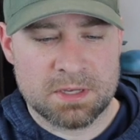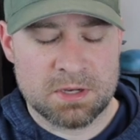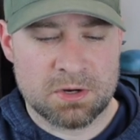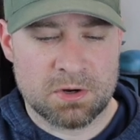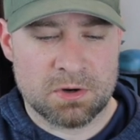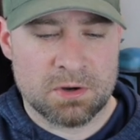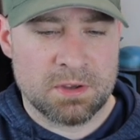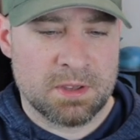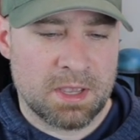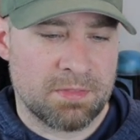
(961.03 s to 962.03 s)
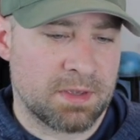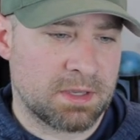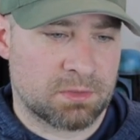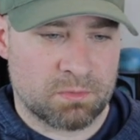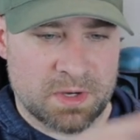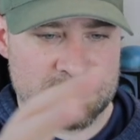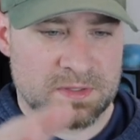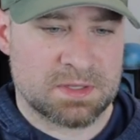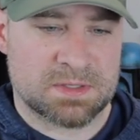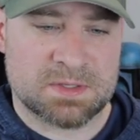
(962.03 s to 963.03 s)
to here and then get the rest
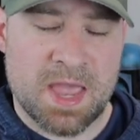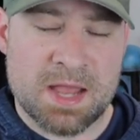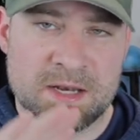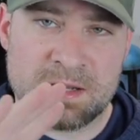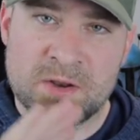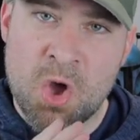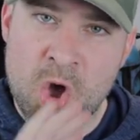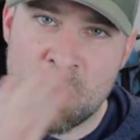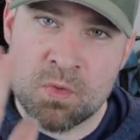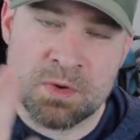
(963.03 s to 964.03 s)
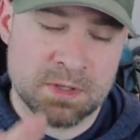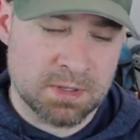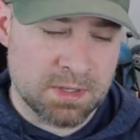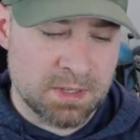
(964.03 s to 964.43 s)
of this sanded and honed